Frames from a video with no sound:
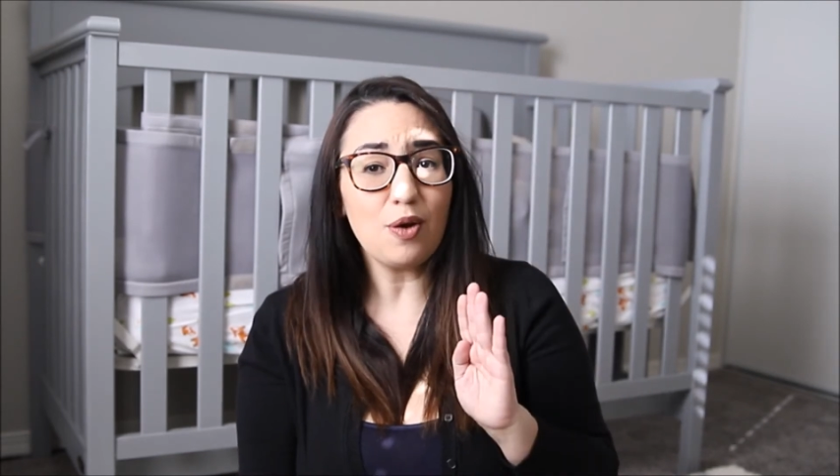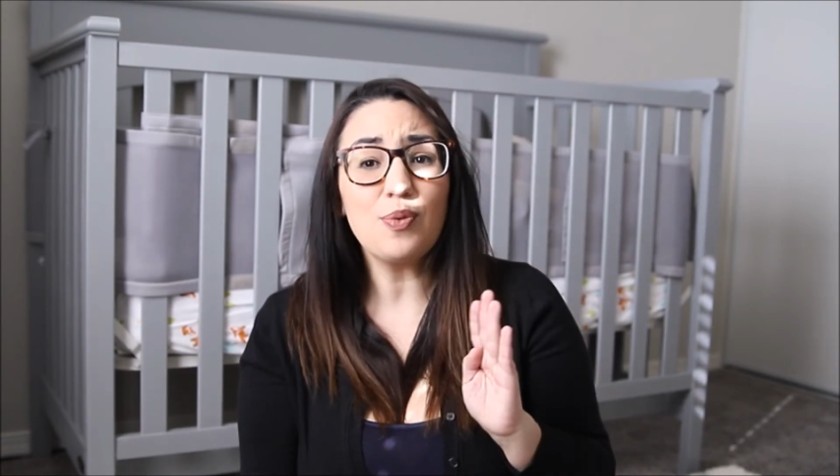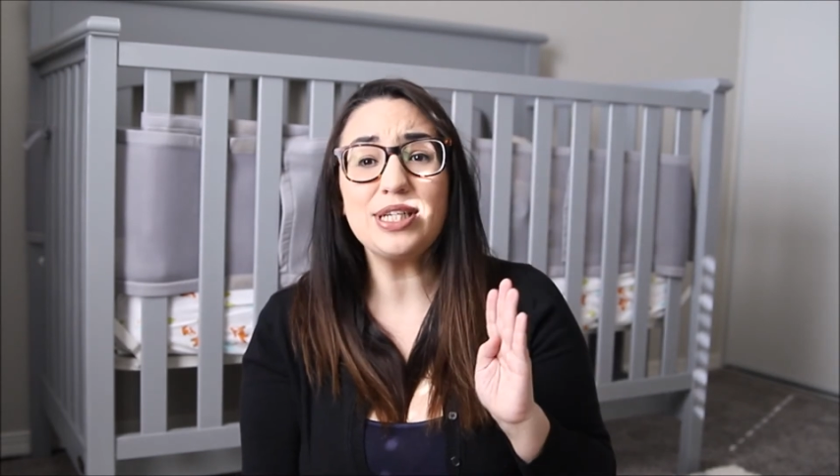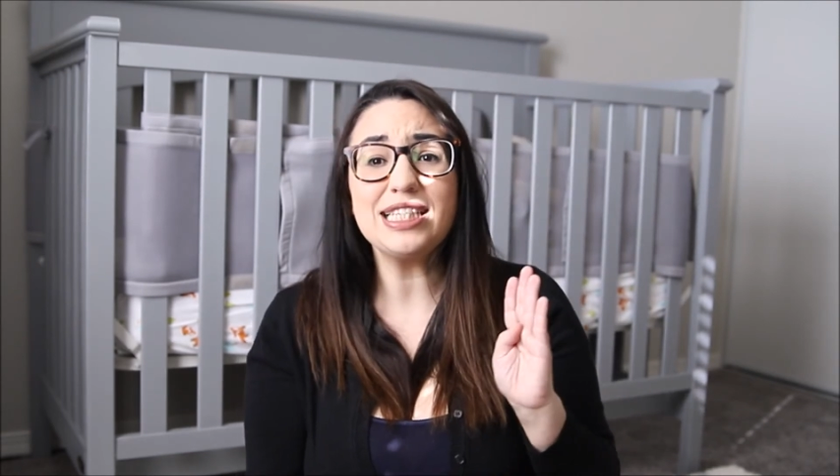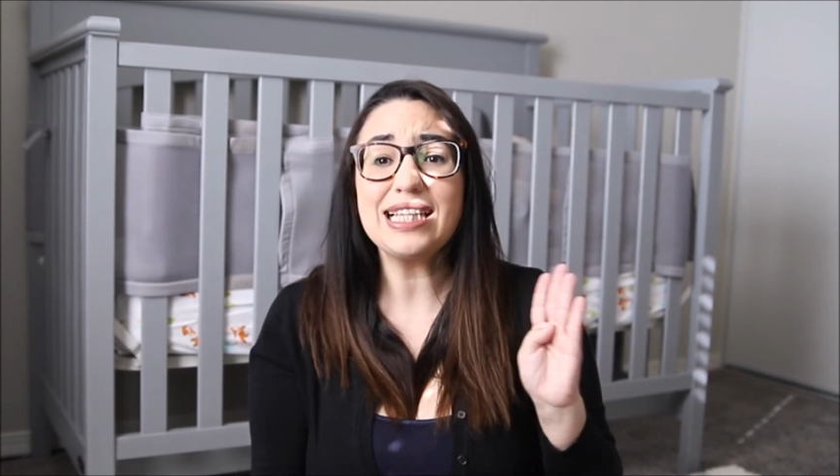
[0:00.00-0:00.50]

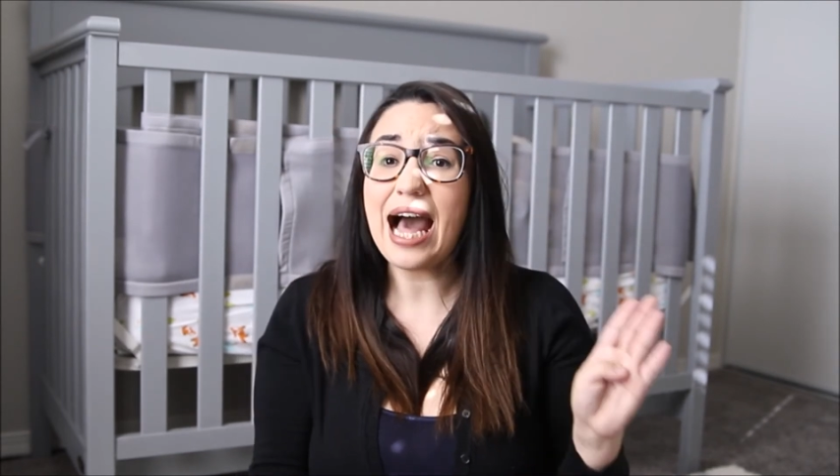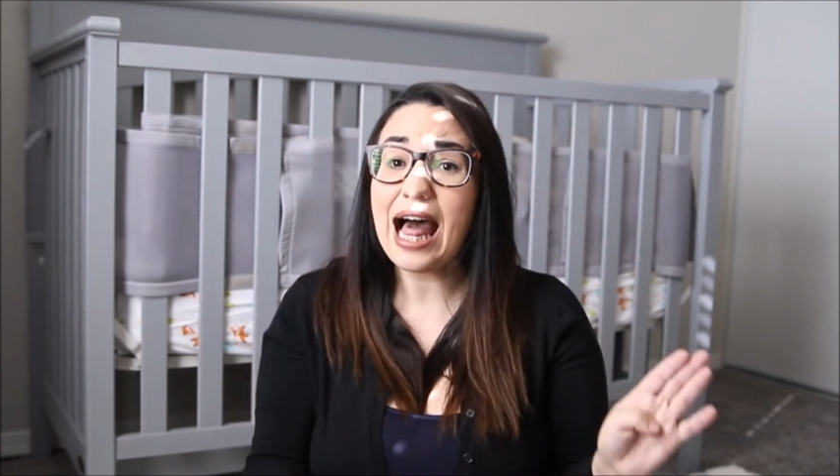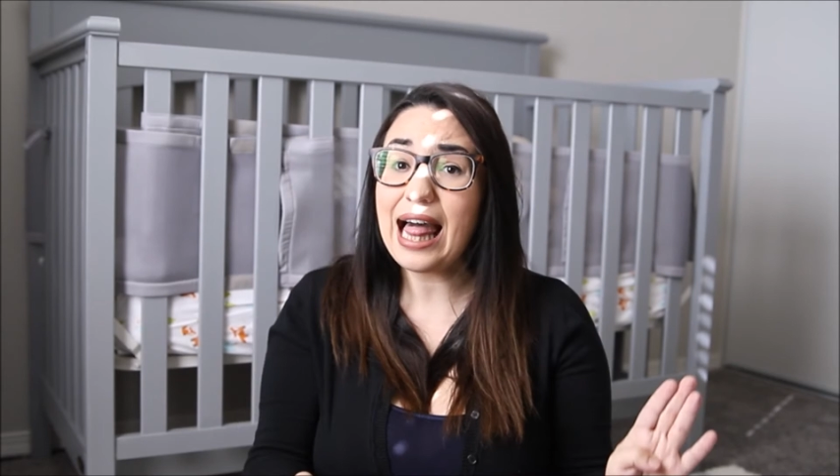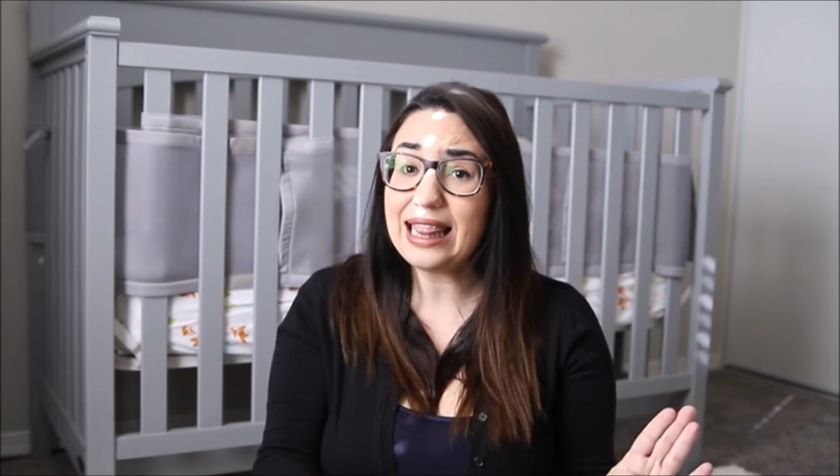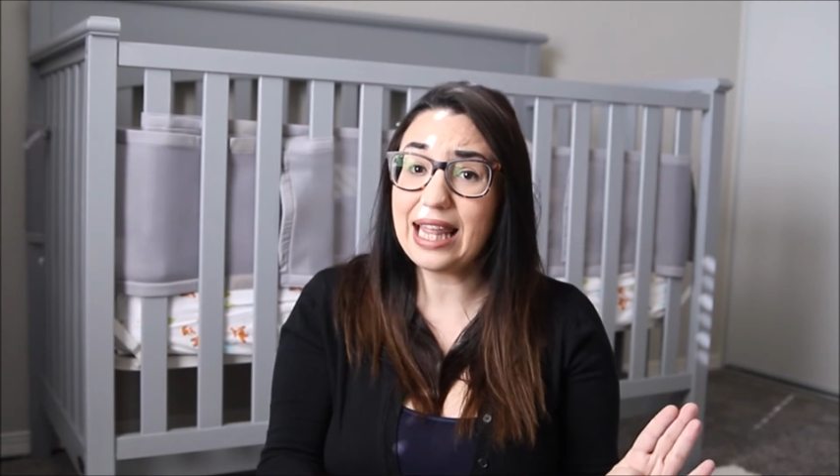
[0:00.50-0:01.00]
which is
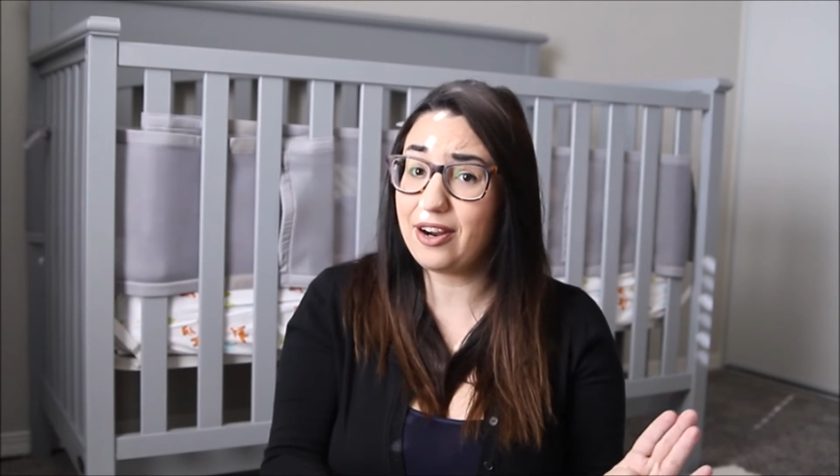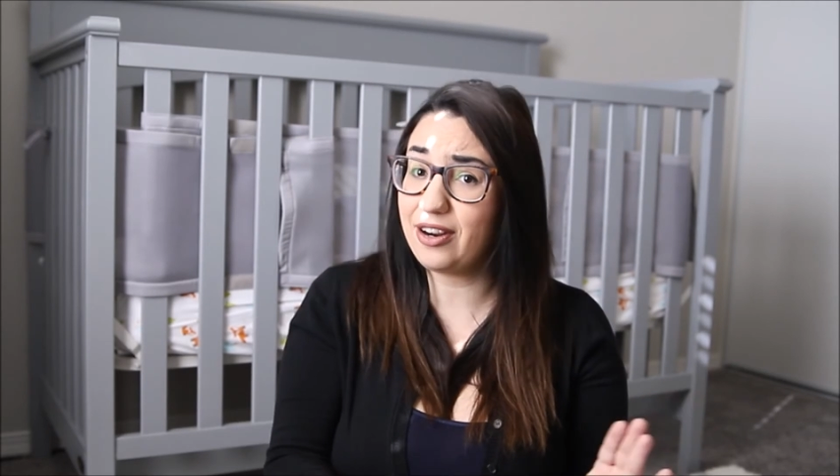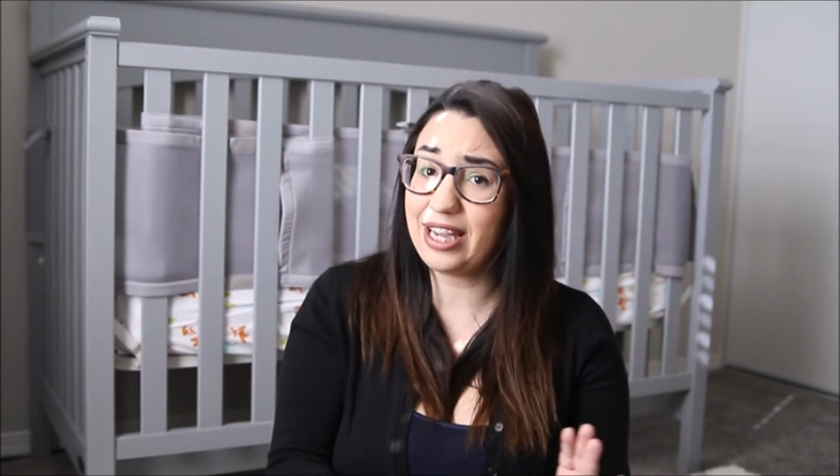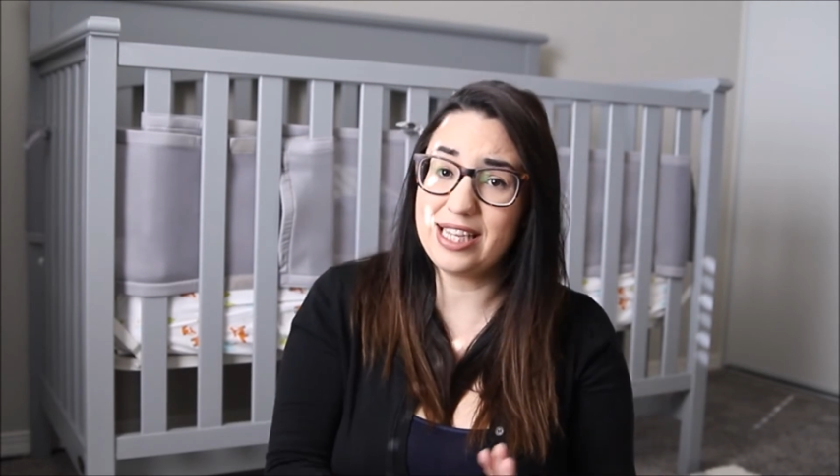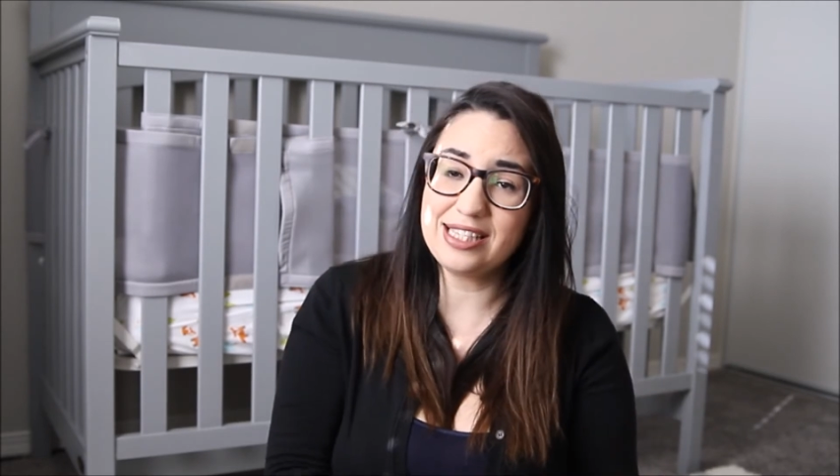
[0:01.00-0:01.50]

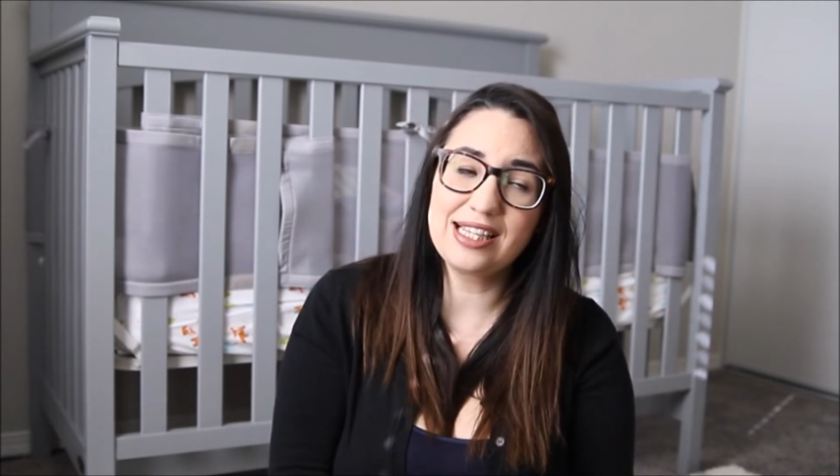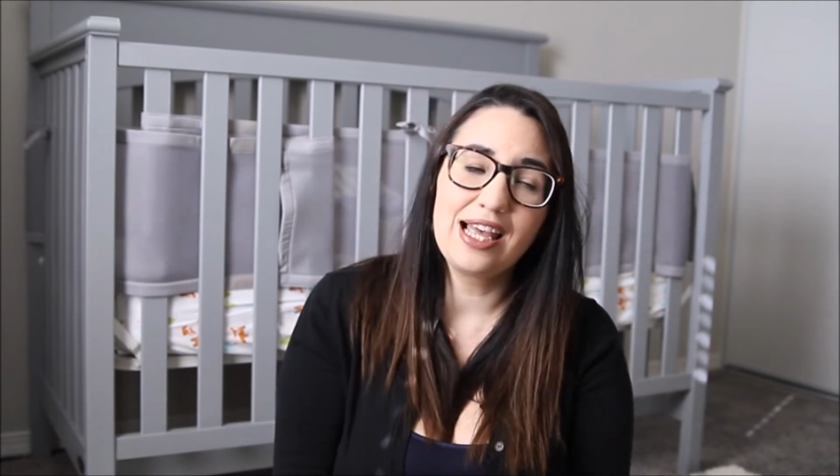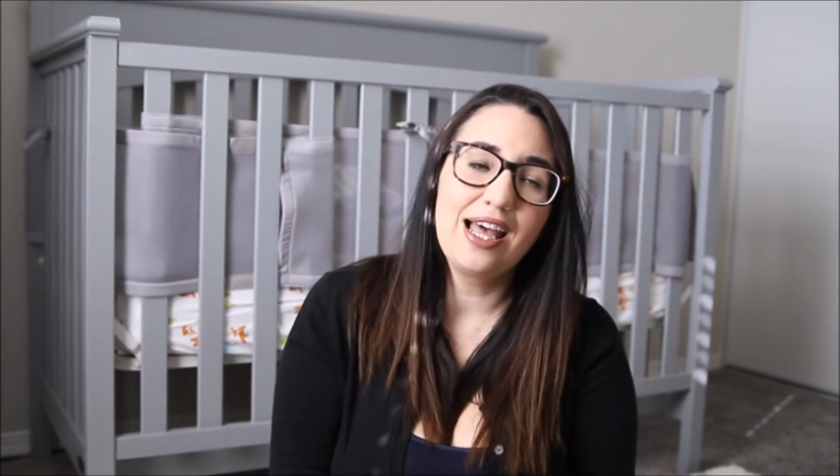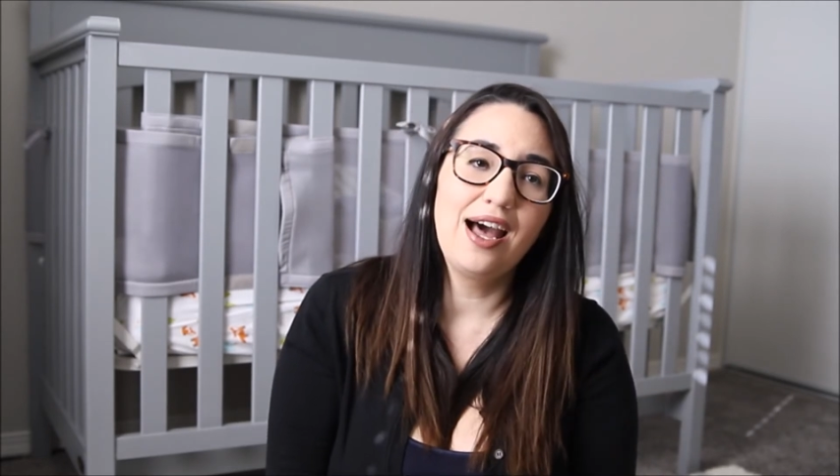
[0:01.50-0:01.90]
hilarious.